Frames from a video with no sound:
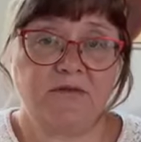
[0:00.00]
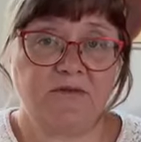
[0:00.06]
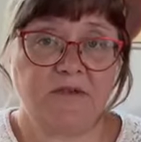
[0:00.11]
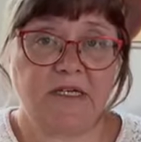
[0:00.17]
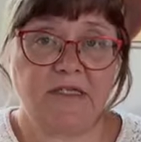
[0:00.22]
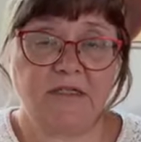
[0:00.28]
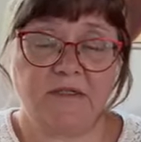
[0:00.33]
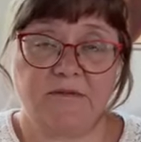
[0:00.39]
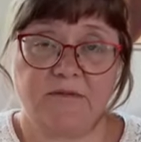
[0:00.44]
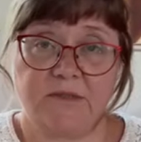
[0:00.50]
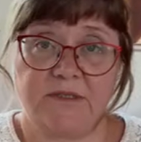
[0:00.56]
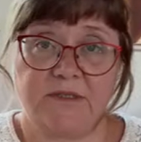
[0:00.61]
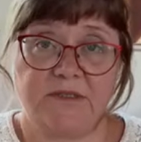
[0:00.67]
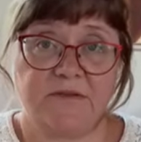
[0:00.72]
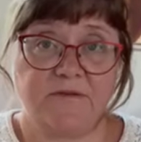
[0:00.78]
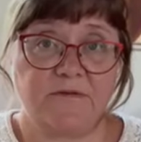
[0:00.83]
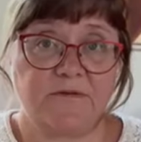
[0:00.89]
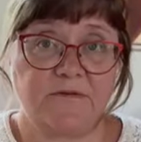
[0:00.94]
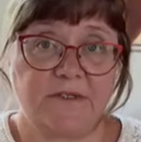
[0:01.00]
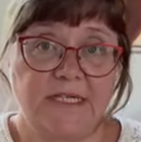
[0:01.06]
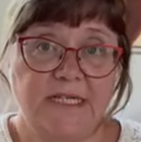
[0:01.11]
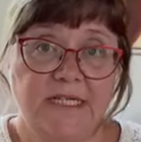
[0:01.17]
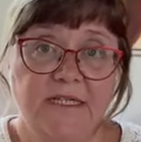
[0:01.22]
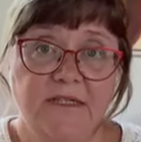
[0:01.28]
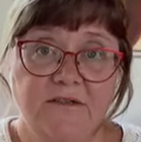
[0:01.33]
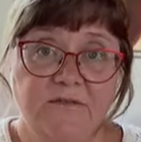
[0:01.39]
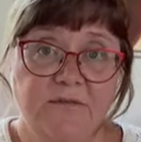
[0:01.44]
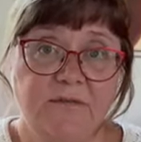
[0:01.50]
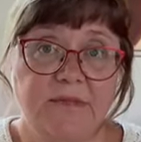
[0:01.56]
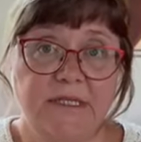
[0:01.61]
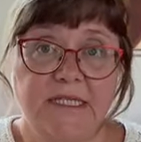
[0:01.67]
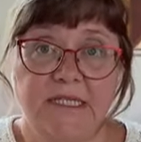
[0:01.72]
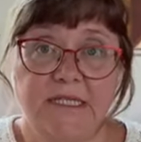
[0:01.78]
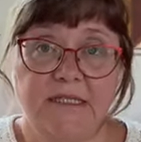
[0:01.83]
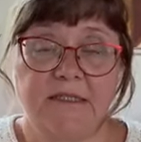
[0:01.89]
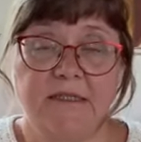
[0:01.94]
I was afraid of
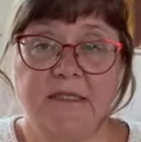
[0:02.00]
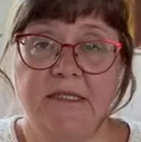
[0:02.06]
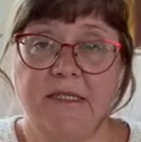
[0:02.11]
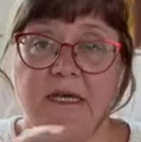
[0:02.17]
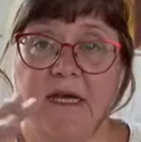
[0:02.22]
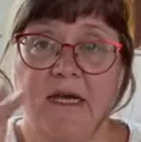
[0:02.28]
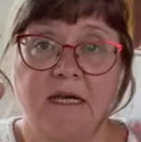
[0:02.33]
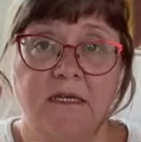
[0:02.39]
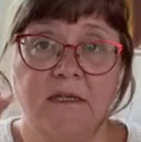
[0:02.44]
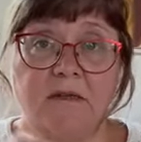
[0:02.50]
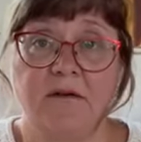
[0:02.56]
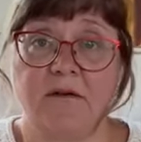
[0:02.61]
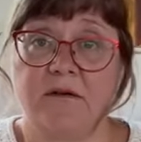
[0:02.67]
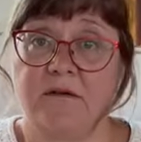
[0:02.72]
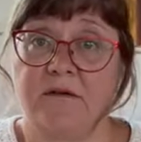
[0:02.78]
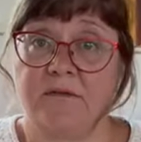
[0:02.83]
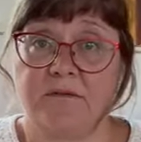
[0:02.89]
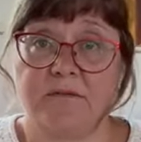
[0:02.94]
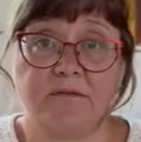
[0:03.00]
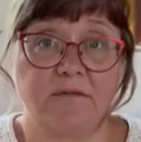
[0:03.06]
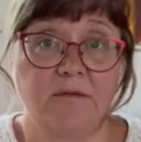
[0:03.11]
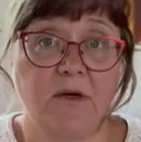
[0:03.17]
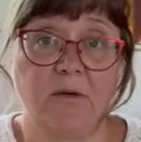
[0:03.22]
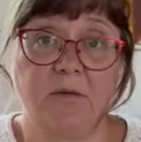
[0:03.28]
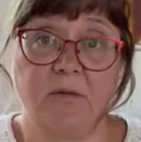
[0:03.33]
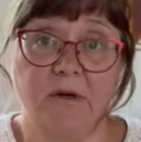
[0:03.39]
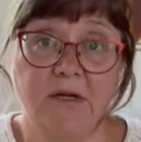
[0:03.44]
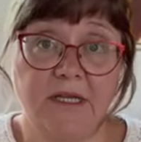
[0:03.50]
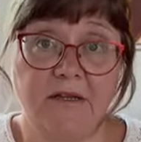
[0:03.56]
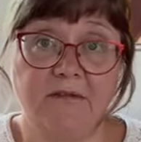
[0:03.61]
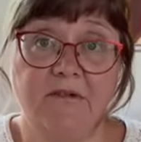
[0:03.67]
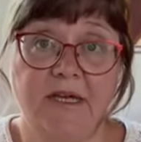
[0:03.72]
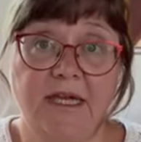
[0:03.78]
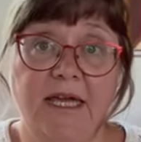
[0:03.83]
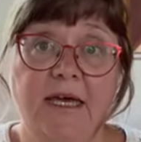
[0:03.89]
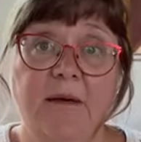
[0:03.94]
breaking the yarn or
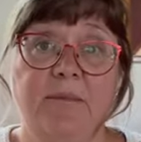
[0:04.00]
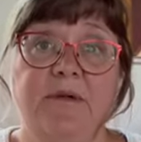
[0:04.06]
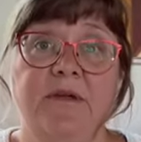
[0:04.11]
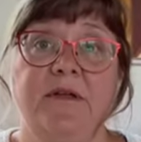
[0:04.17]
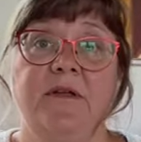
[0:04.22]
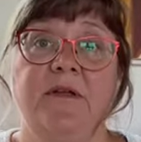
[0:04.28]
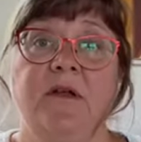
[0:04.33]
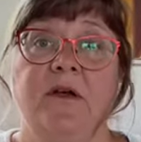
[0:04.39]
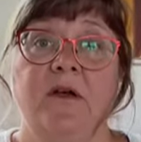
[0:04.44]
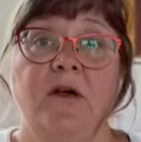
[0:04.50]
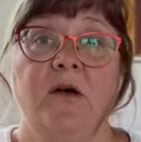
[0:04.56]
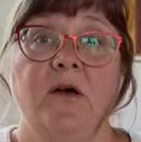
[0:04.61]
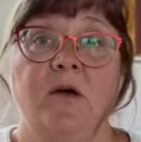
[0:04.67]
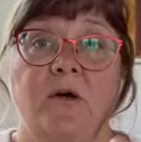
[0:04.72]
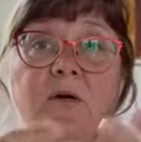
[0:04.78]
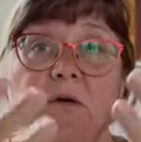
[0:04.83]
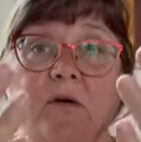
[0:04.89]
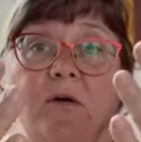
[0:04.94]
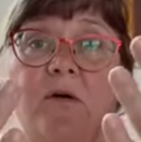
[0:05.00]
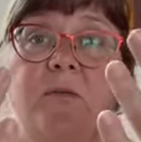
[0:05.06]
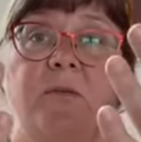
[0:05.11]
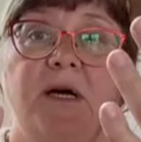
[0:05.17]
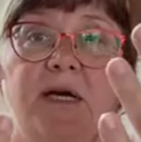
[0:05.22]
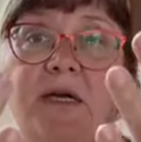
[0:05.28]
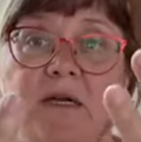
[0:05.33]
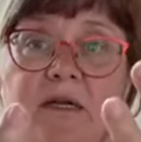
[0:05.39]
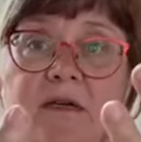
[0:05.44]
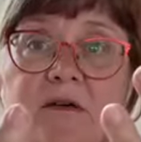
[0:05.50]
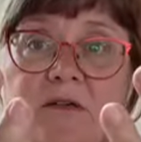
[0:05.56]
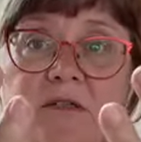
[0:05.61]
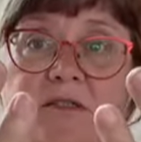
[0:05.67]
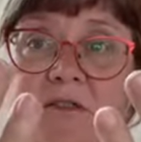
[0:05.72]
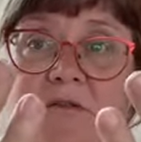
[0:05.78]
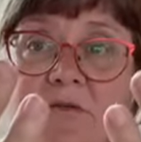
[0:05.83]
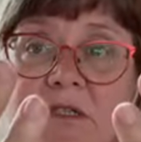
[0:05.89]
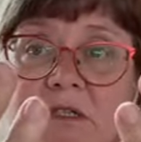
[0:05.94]
whatever happened, or my
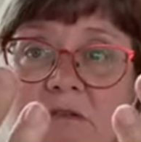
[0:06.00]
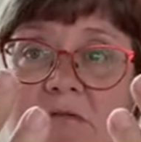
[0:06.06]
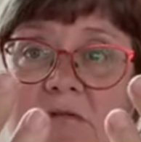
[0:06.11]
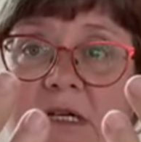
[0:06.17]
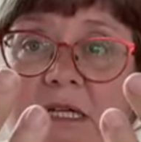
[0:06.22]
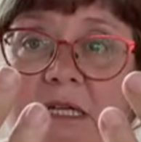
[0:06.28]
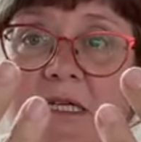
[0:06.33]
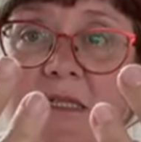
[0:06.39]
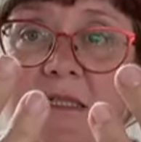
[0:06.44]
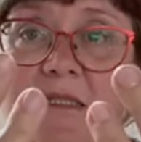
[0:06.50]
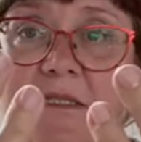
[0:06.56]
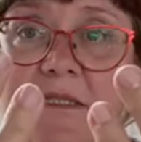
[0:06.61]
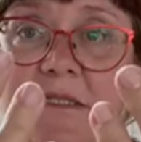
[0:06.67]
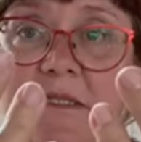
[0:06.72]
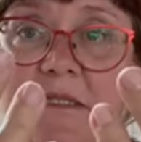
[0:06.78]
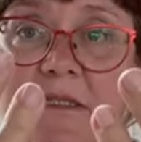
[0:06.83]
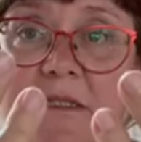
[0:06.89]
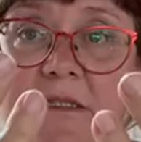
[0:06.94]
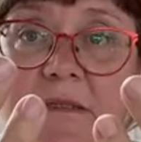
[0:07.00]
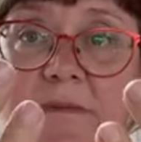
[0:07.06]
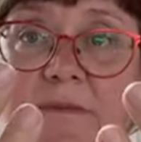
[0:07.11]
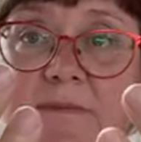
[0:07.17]
osteoarthritis